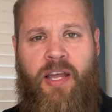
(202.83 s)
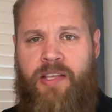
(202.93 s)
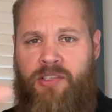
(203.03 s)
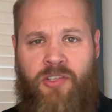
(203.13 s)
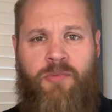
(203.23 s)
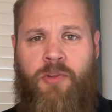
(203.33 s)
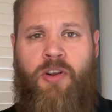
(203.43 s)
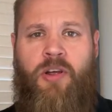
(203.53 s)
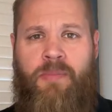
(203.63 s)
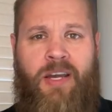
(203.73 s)
I assume
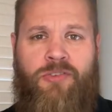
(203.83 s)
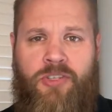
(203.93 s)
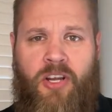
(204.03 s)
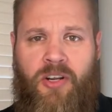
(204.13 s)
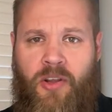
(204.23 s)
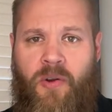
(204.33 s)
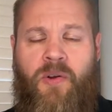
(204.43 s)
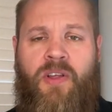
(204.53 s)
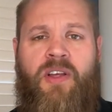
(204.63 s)
you're on Mounjaro,